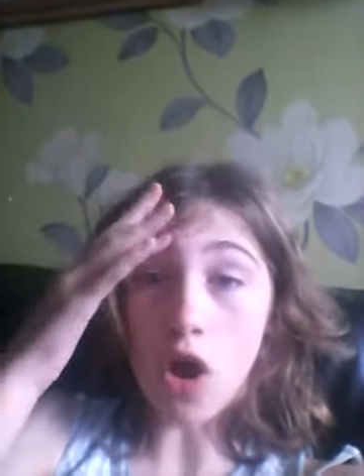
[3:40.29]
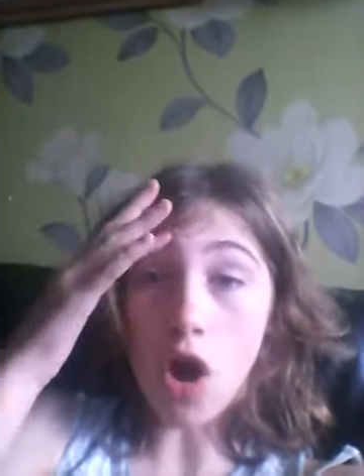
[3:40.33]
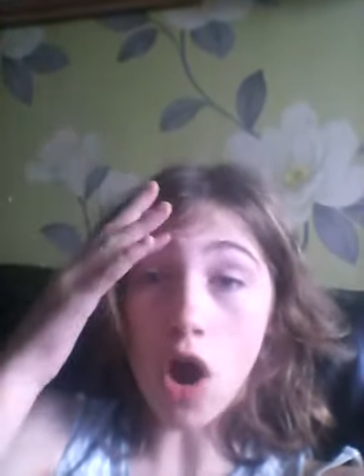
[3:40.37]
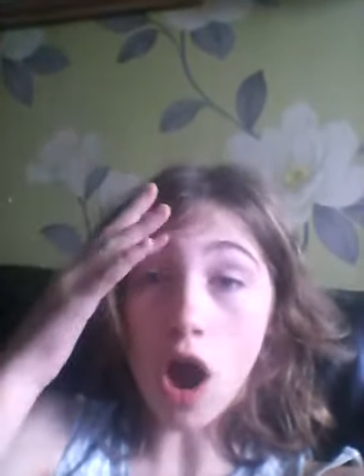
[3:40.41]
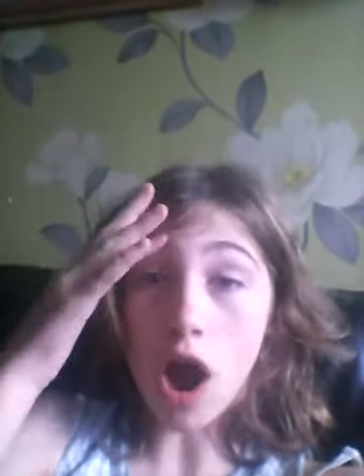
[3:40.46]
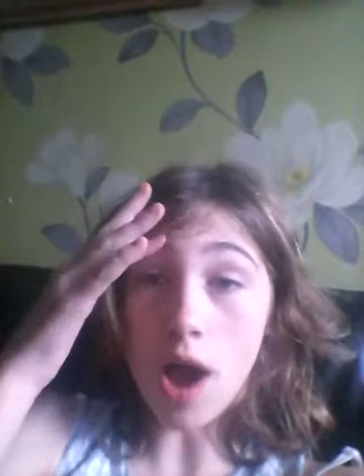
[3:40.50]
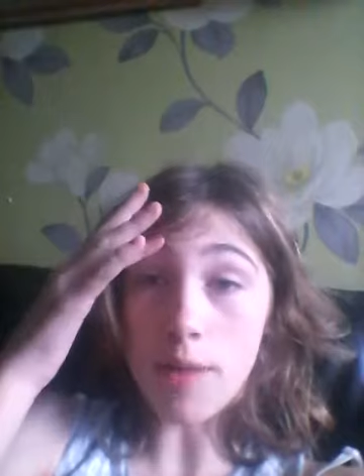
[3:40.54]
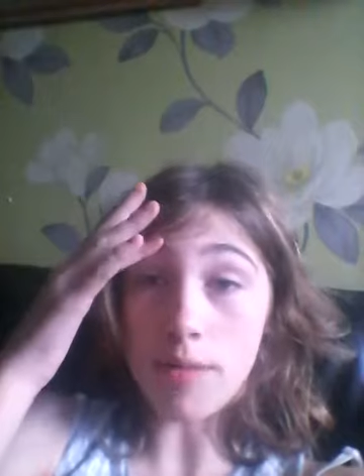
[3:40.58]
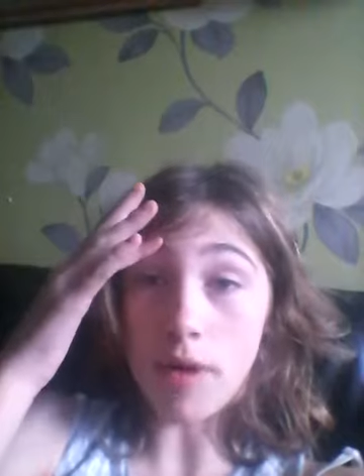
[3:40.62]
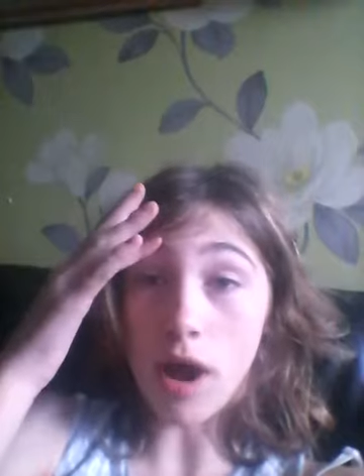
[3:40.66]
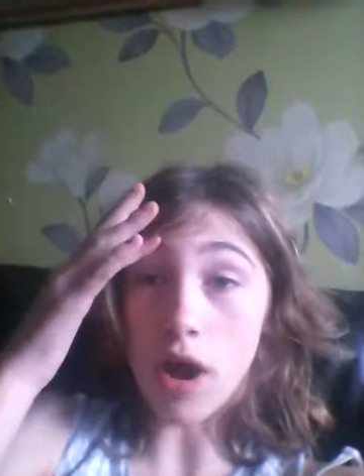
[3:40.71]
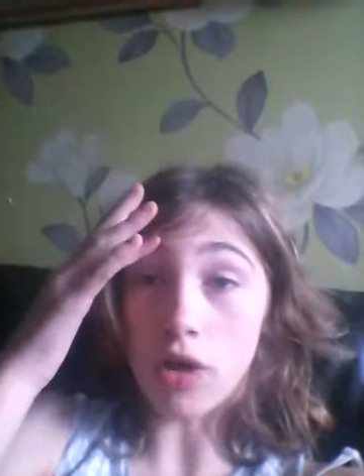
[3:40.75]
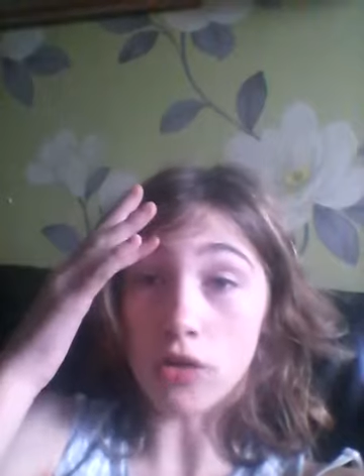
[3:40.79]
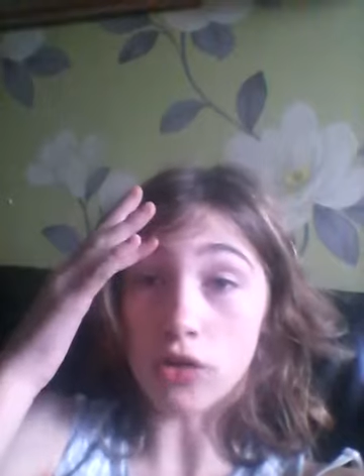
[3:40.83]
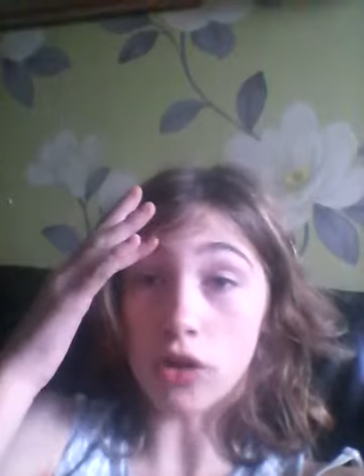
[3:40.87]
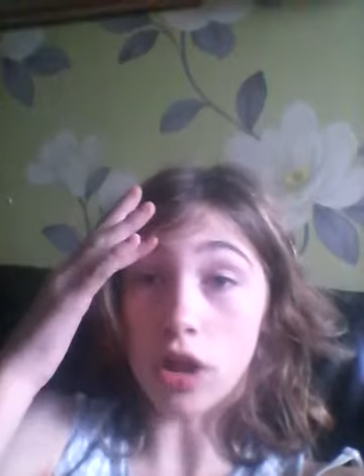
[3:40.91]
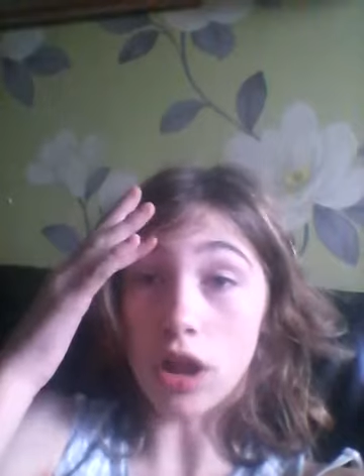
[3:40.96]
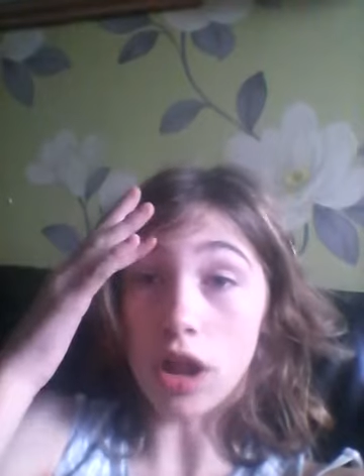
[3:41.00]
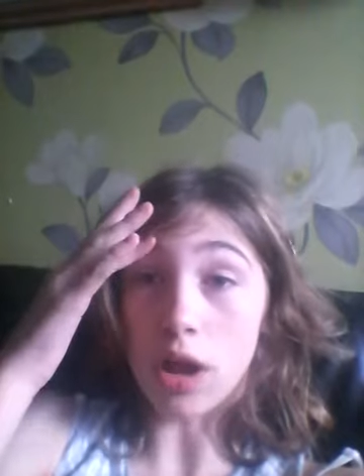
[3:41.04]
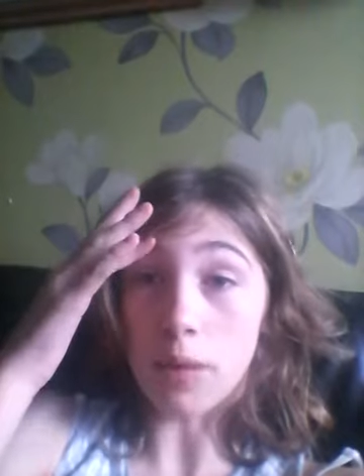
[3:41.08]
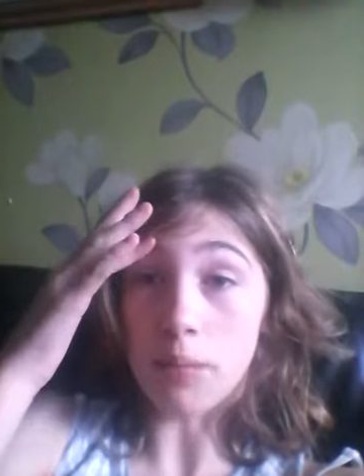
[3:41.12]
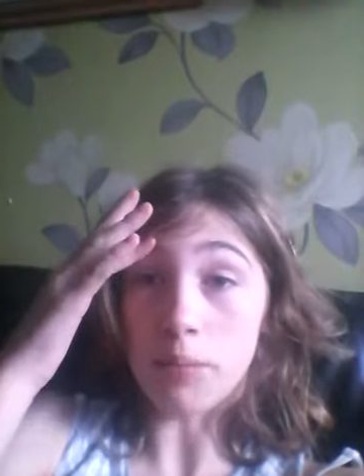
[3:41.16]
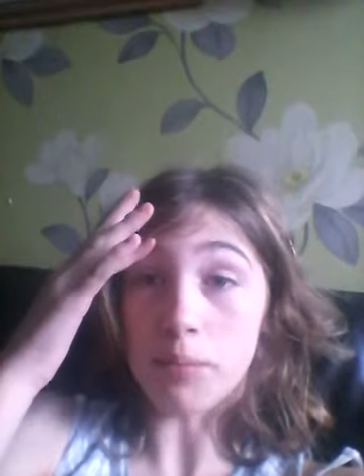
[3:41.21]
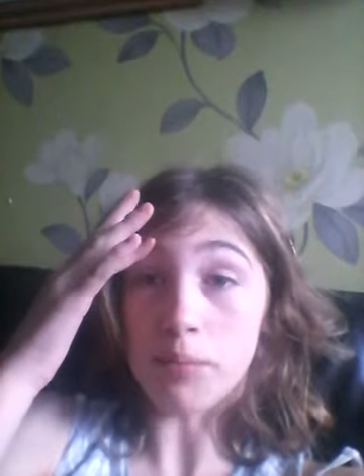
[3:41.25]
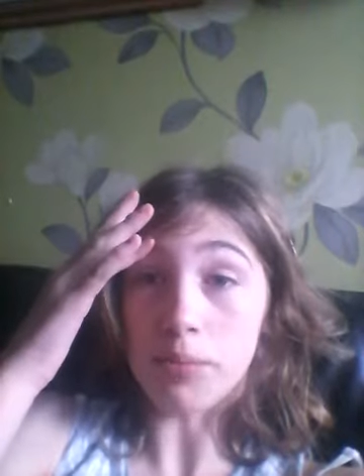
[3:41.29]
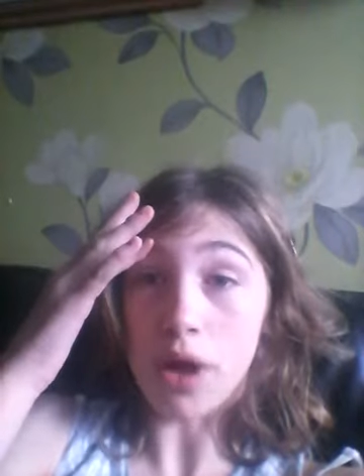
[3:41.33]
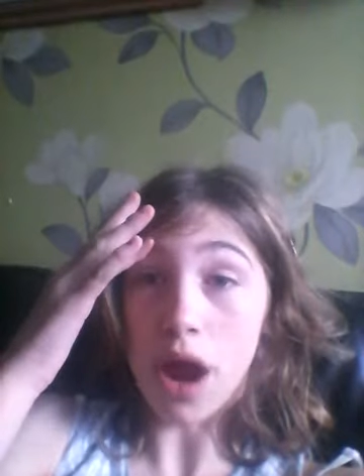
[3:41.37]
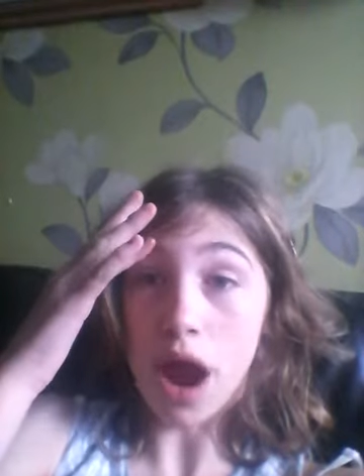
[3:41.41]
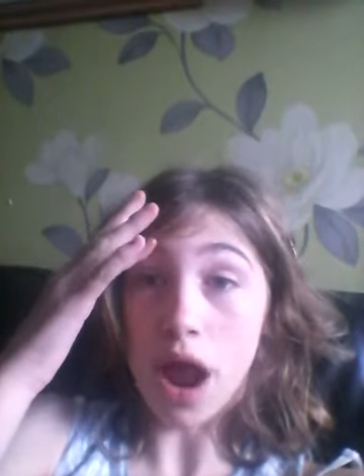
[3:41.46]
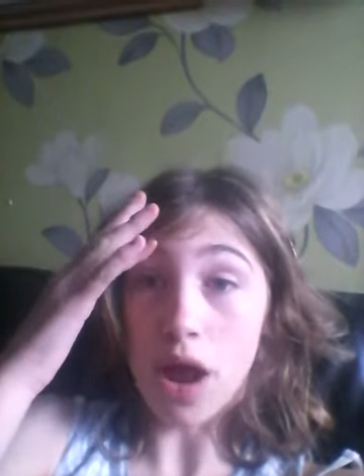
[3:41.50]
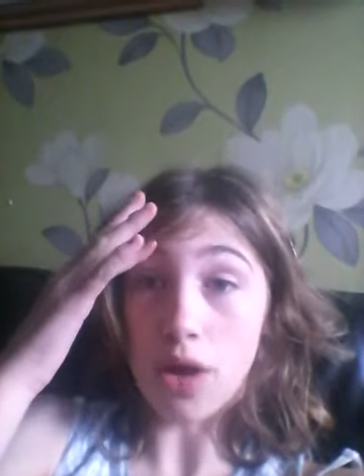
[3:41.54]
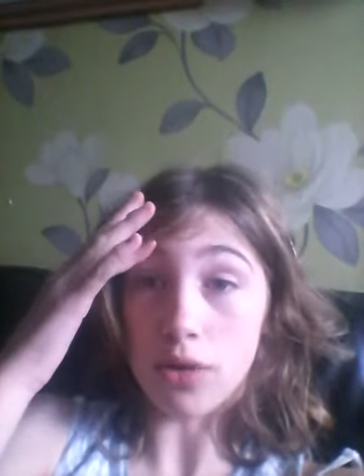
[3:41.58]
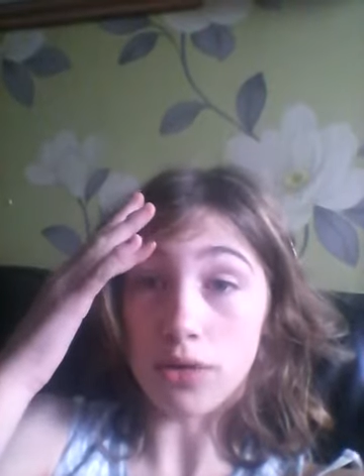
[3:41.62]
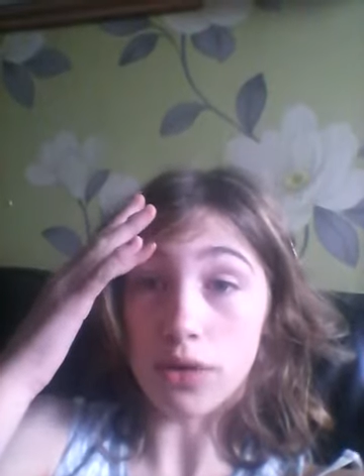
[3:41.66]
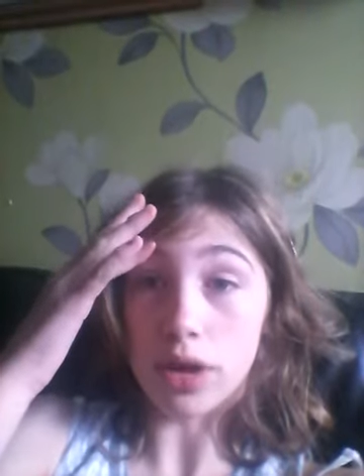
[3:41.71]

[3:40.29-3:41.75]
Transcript: eyebrows are like brown,